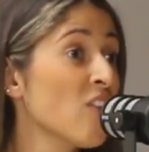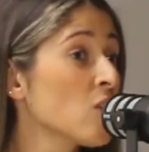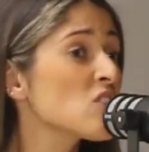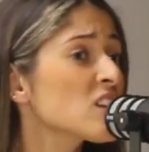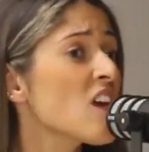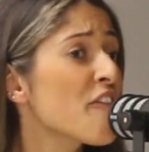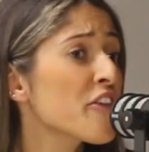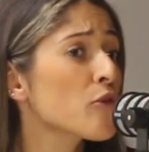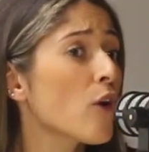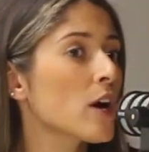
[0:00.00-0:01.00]
And I was there
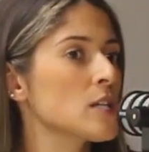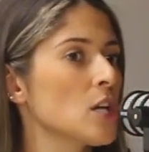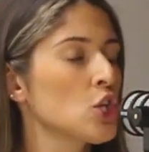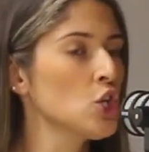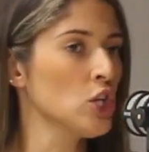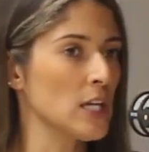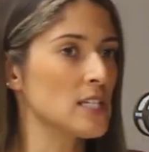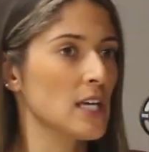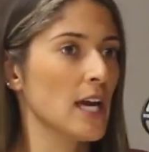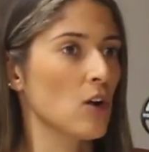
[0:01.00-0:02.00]
for The Rock, and he's you
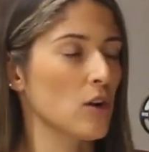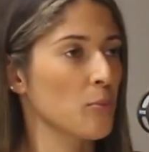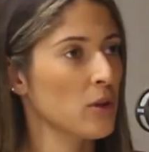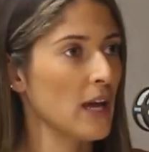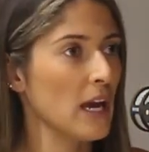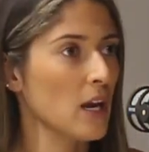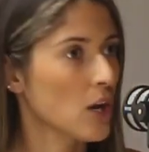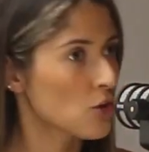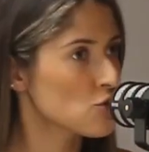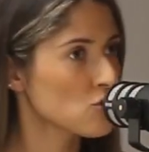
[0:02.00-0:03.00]
need to get on a plane
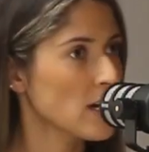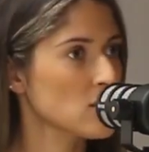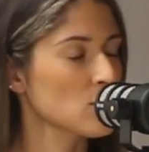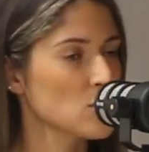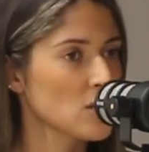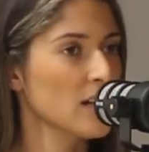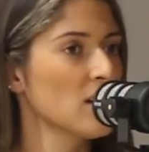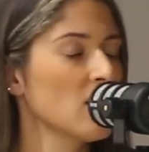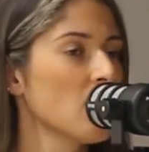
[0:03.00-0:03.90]
and go straight to Australia.